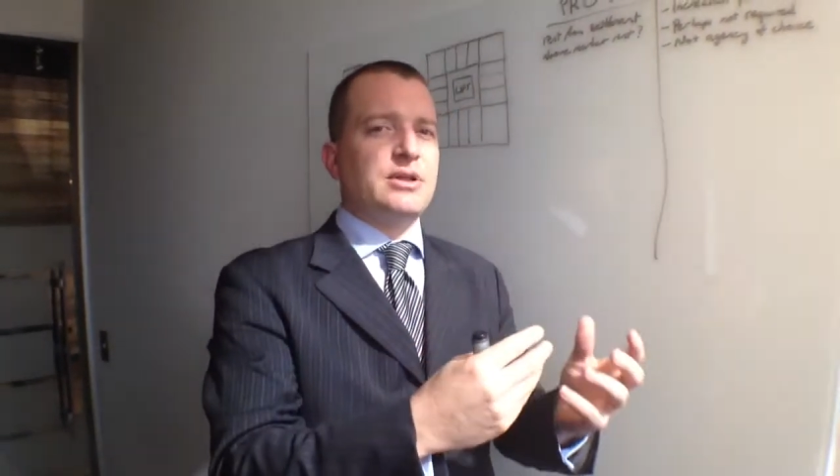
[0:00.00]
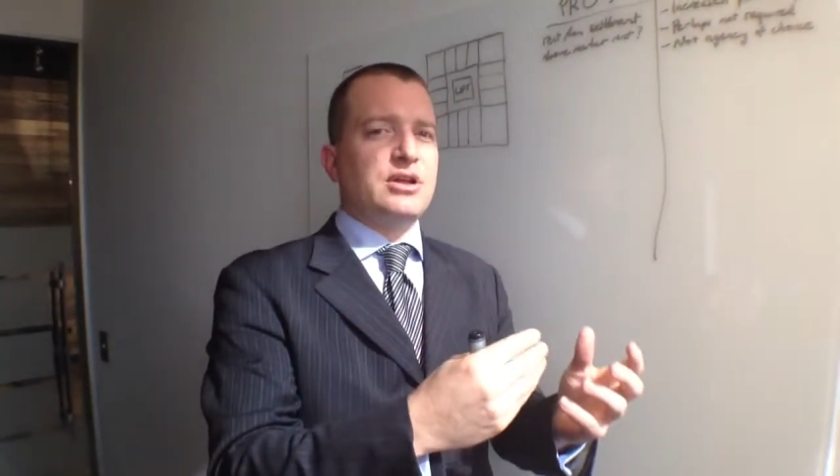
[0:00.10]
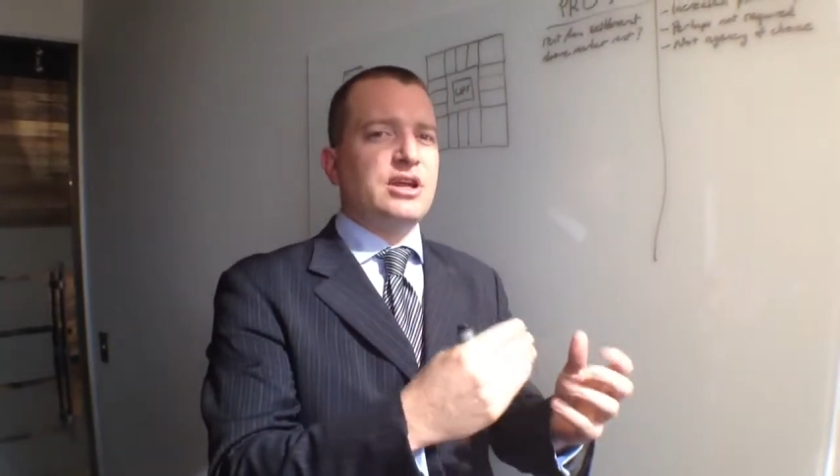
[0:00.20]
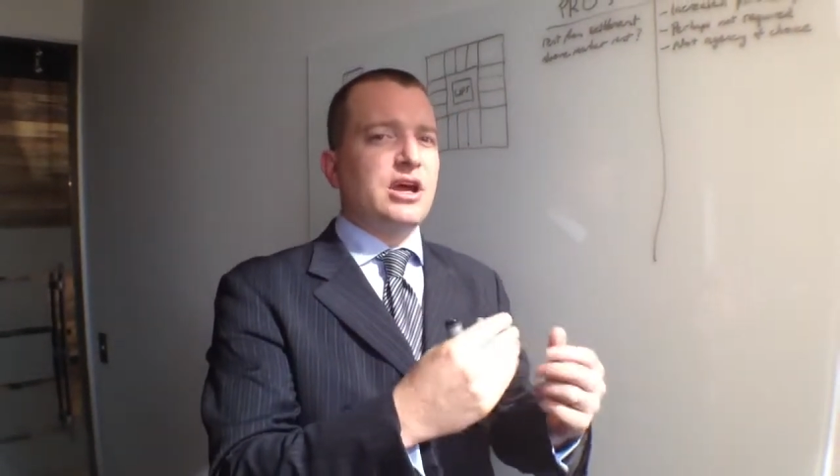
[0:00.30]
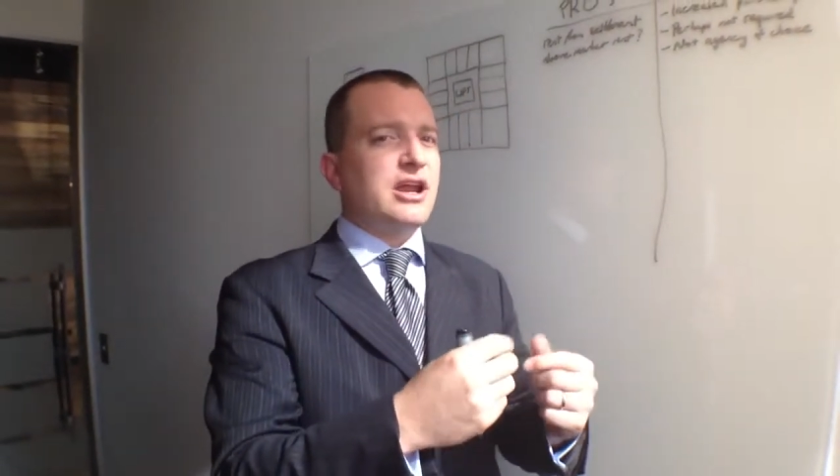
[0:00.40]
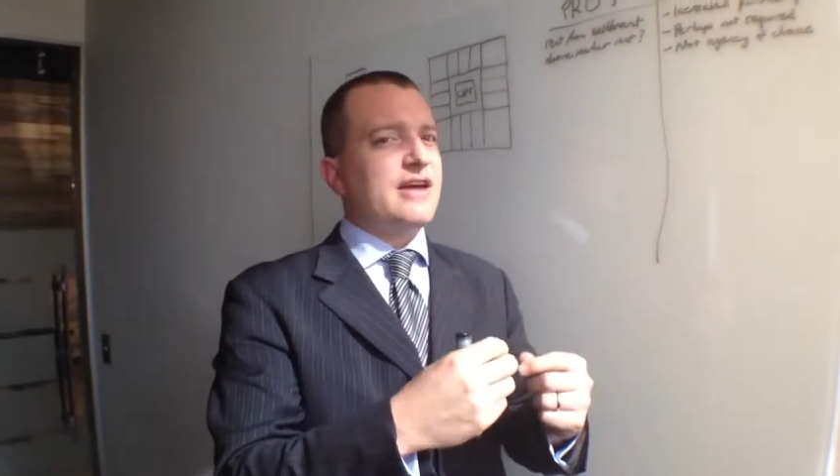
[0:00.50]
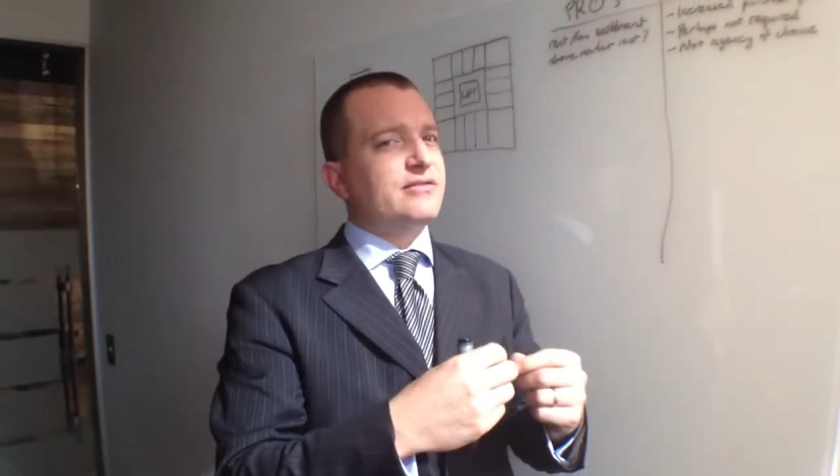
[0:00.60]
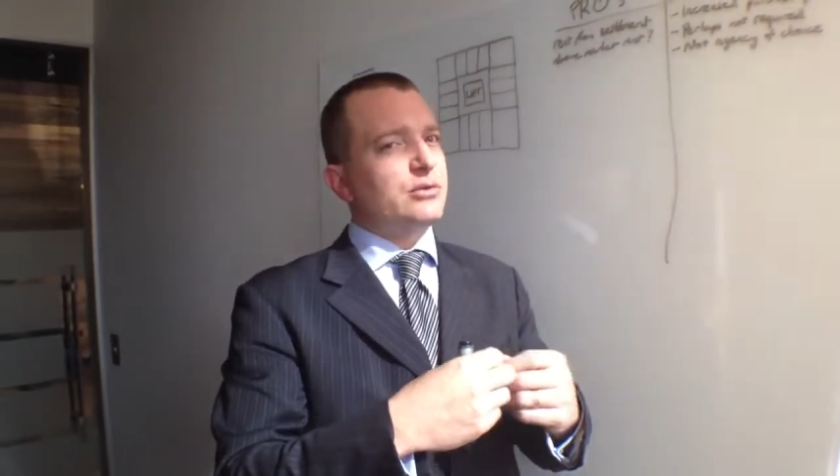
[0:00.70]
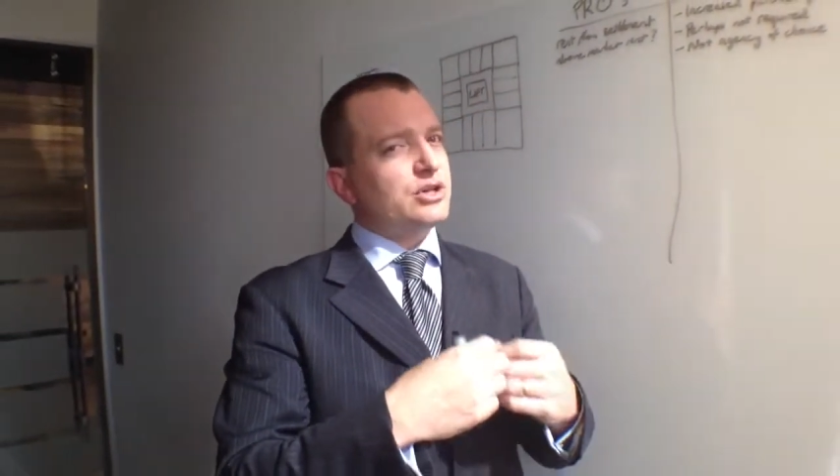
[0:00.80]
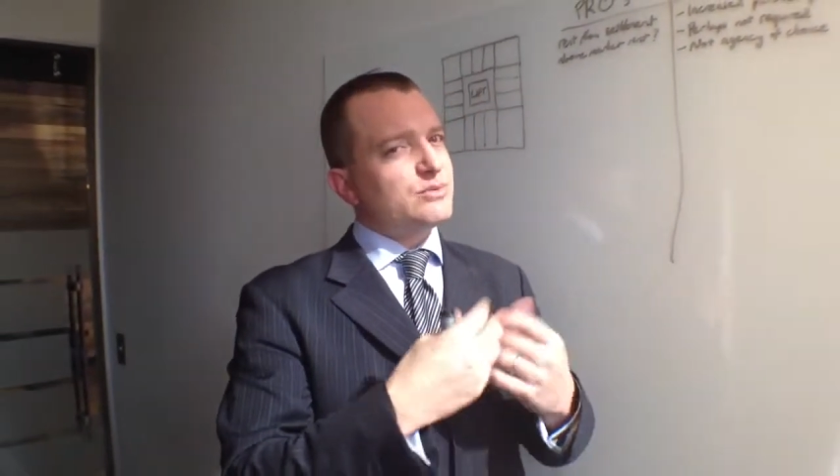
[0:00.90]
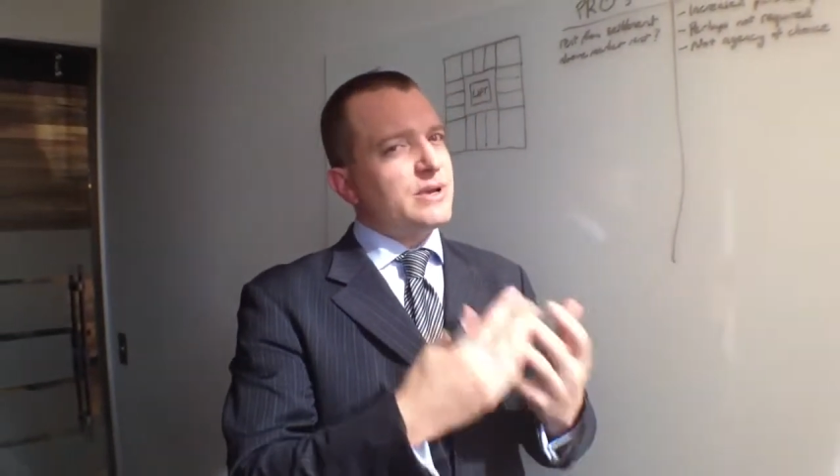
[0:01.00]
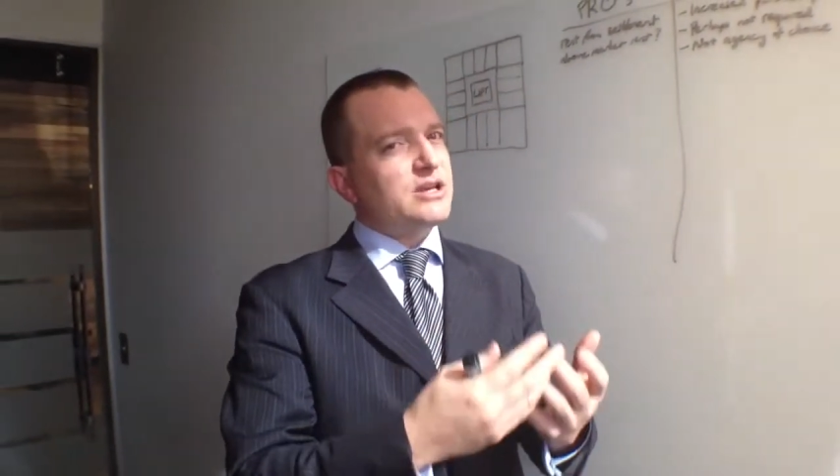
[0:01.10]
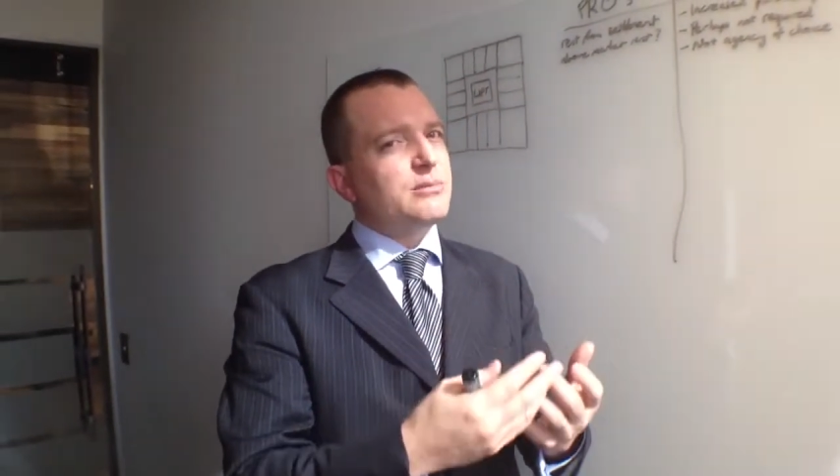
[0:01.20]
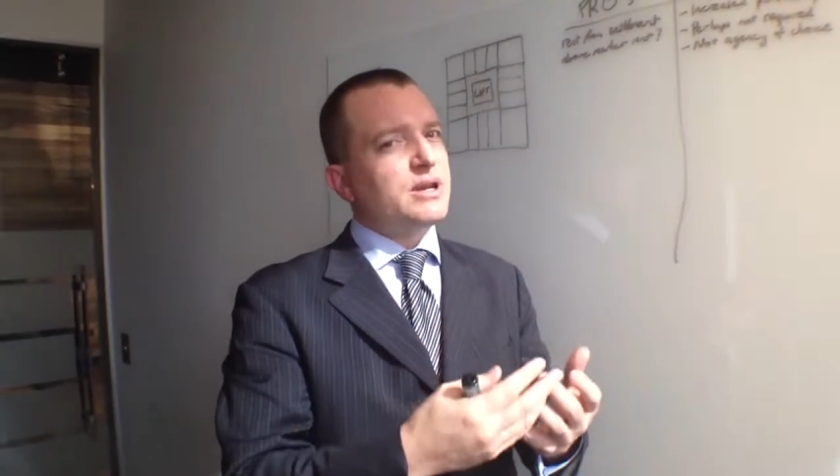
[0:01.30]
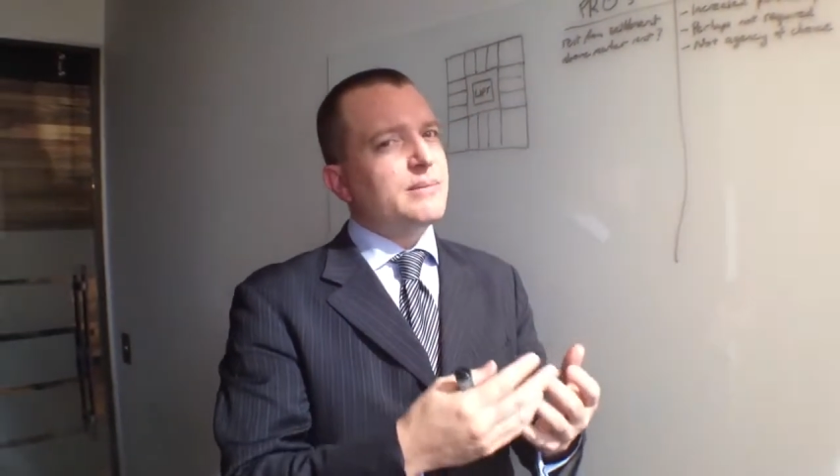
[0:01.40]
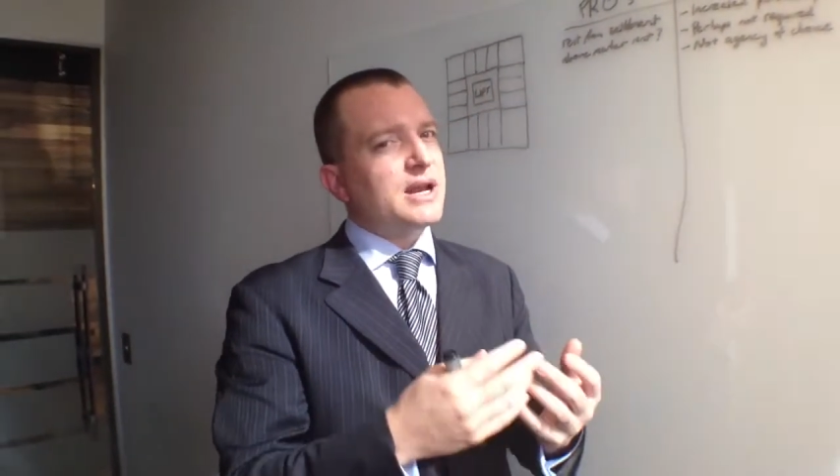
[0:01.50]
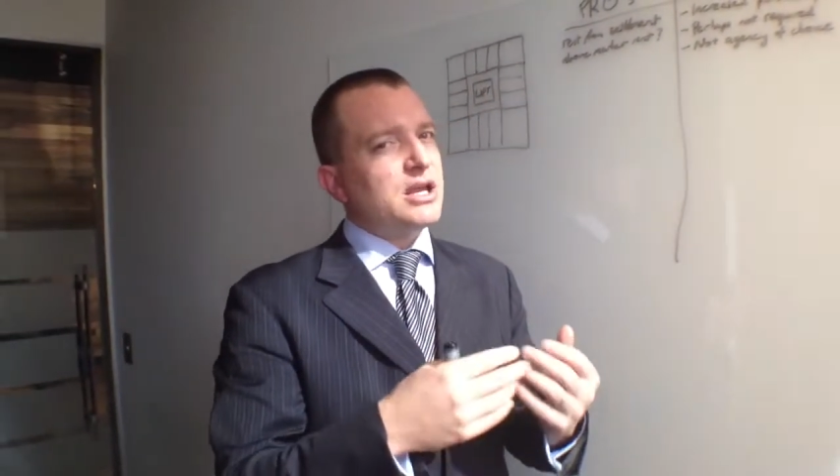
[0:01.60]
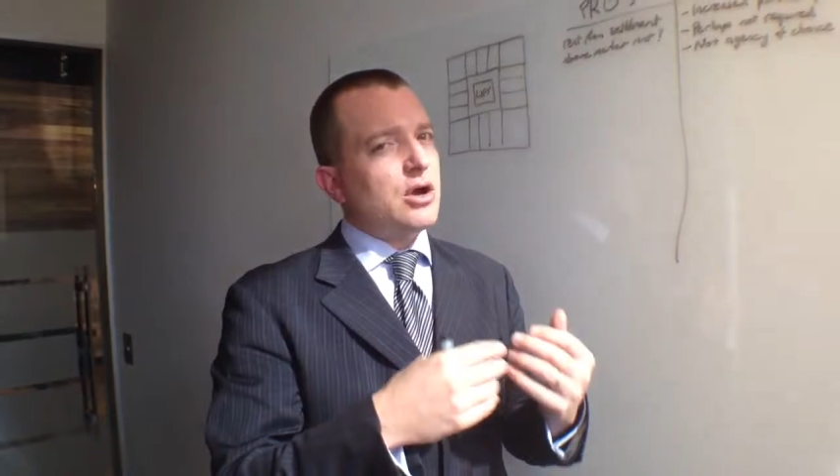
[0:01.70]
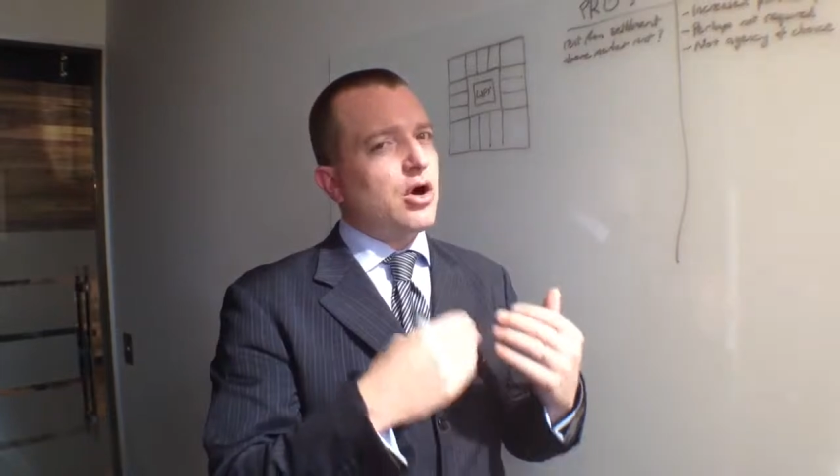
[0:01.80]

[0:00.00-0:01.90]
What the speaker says: that they're going to have to expend a bit of money